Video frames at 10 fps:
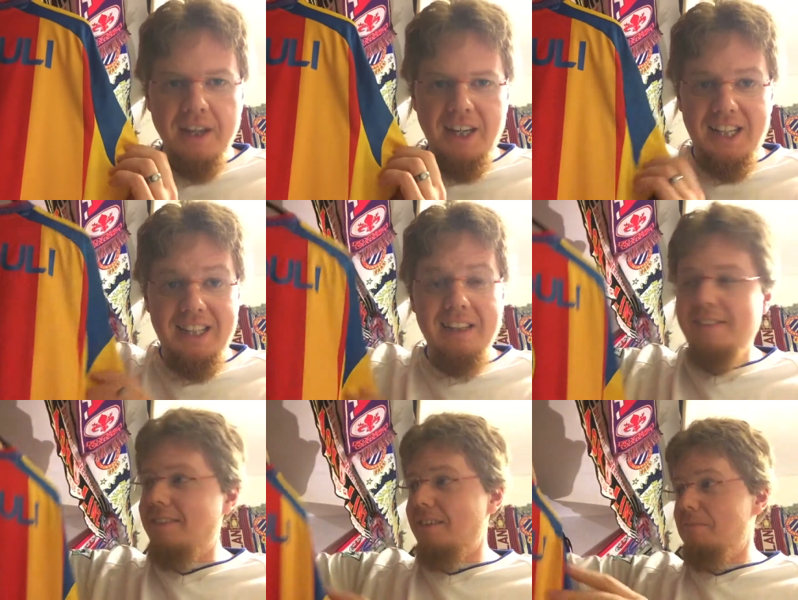and
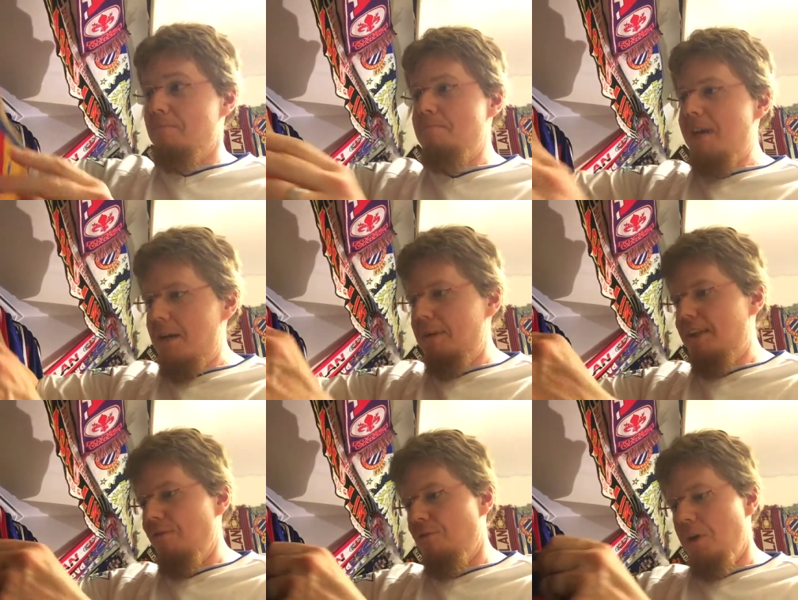that's maybe
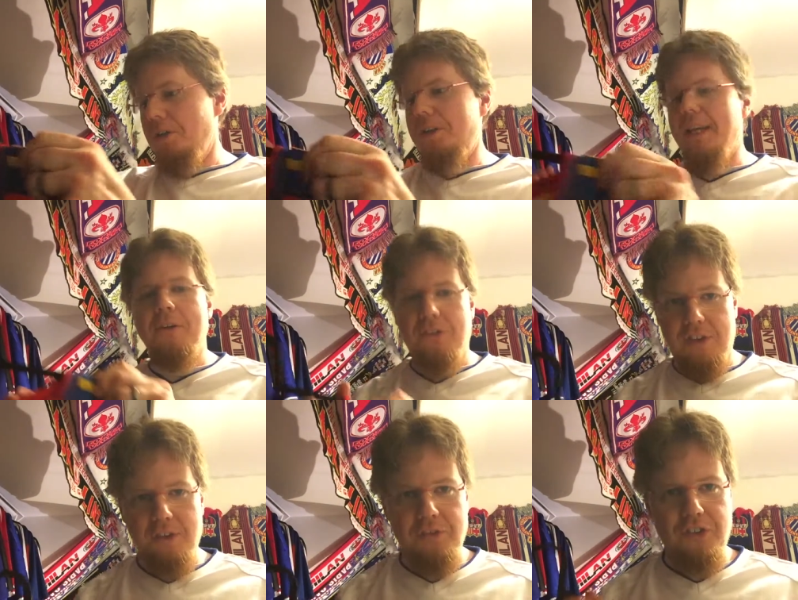the one
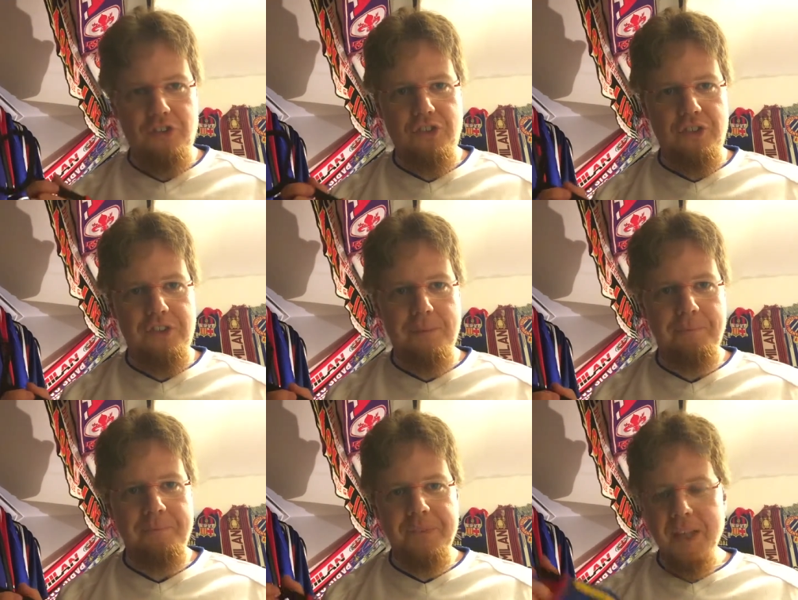downside of this shirt
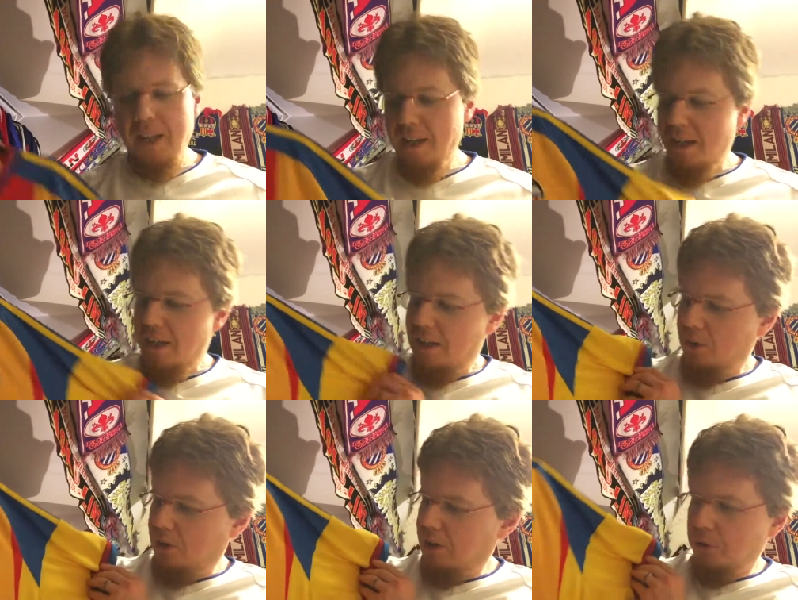
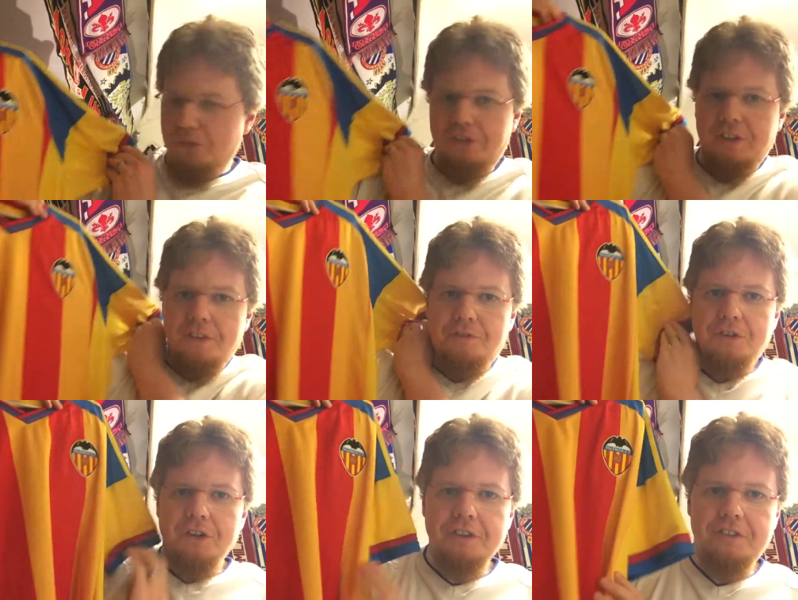look close the
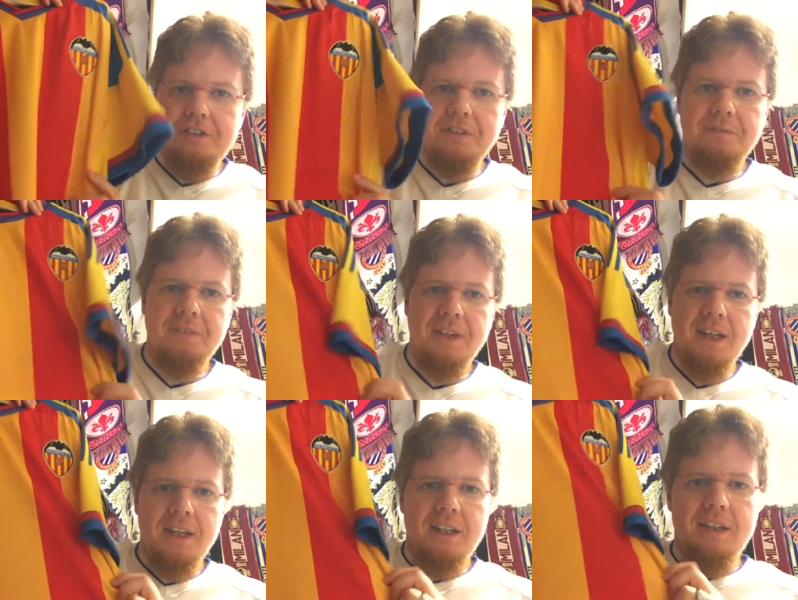front
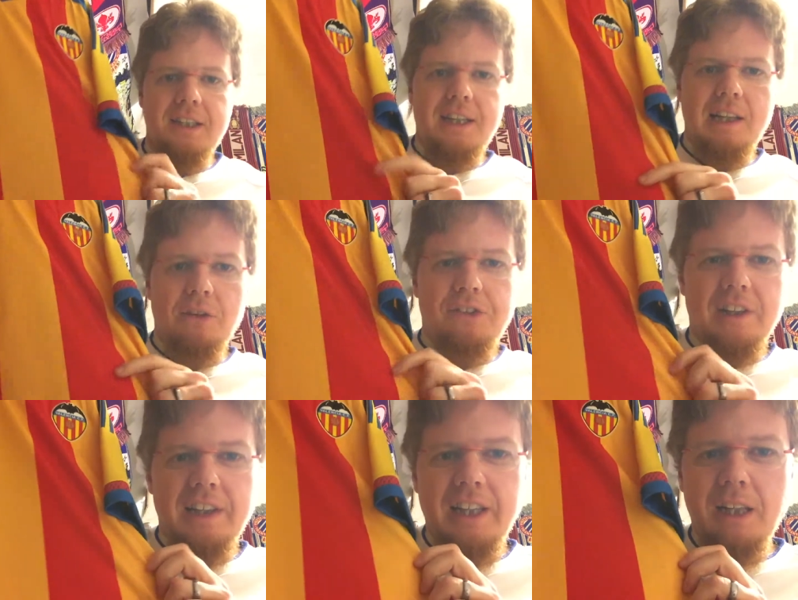the yellow is
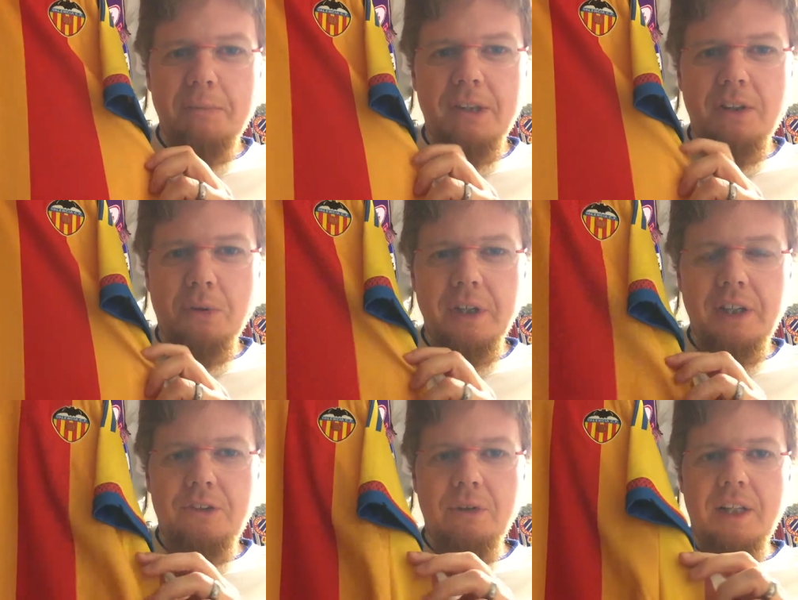a little bit going
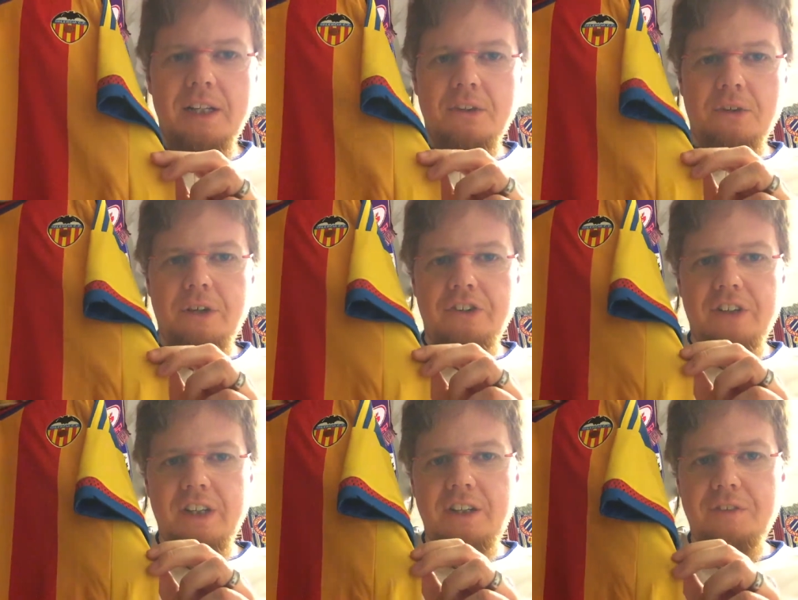into light orange
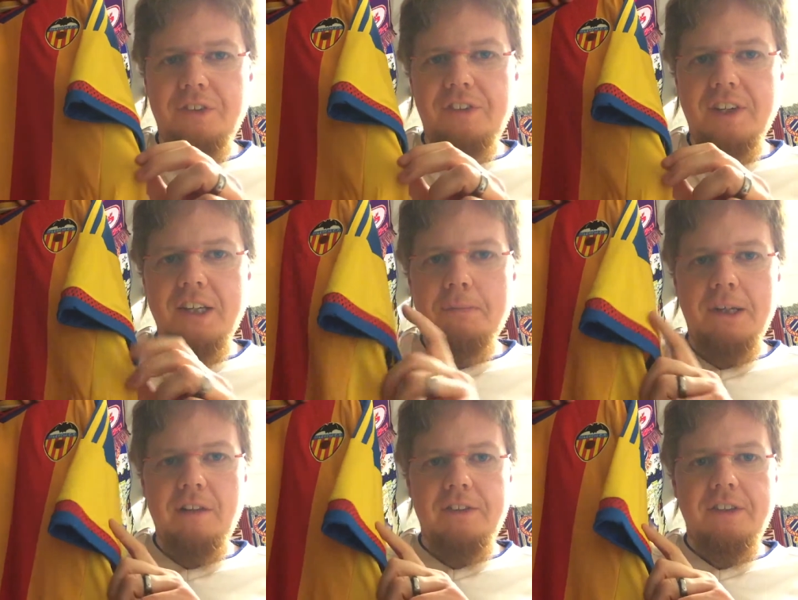and then you have the side
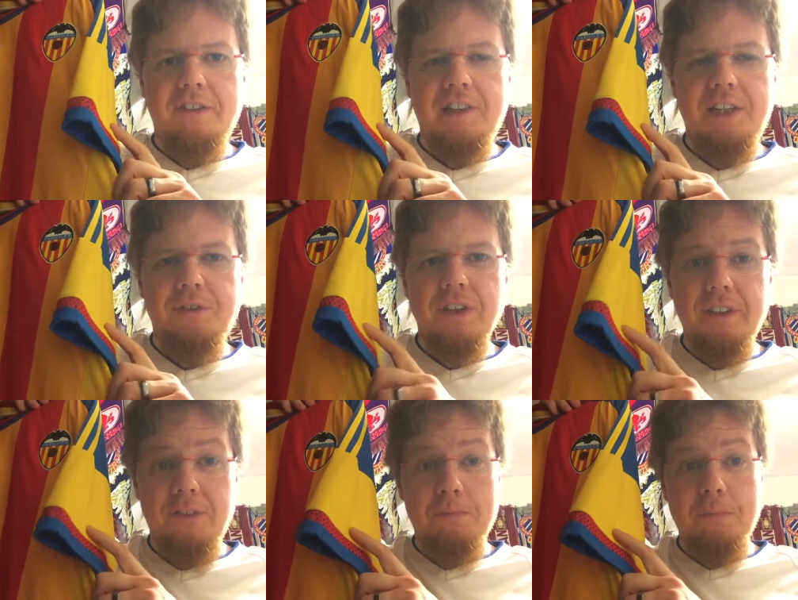panels and the sleeves are
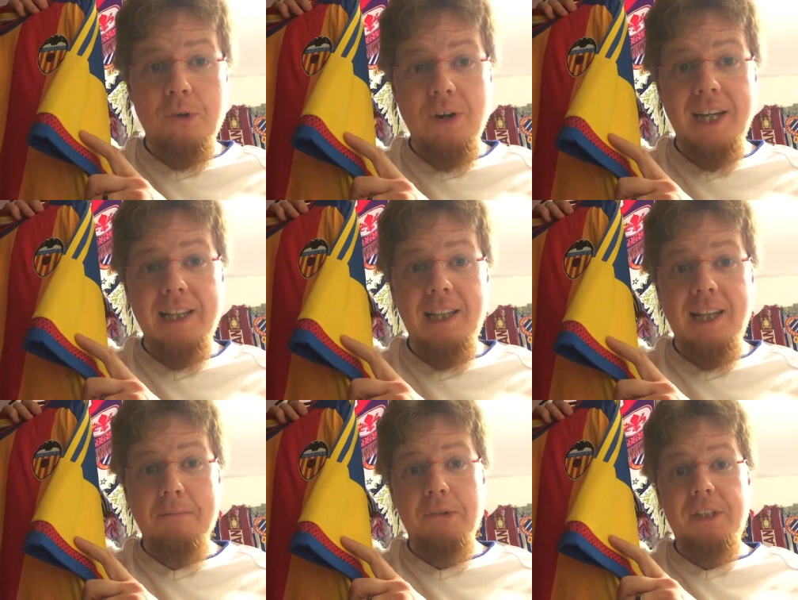this bright
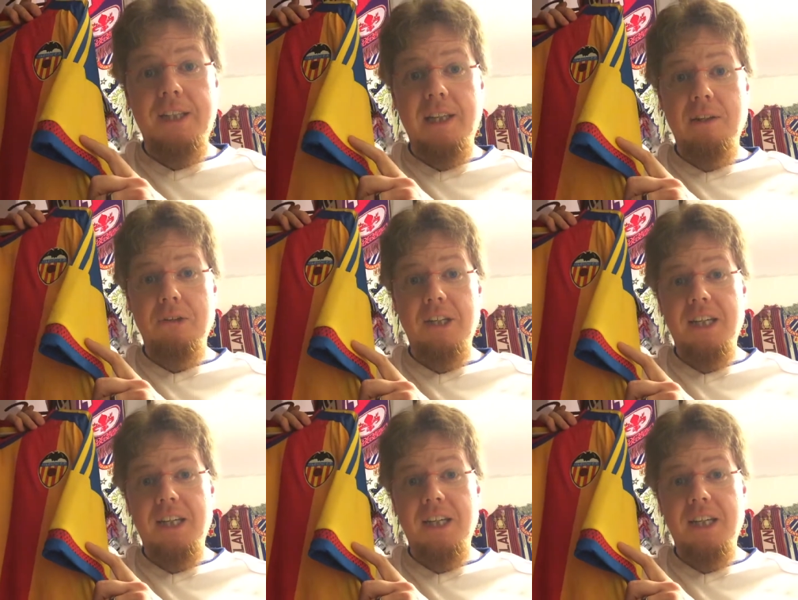lemony yellow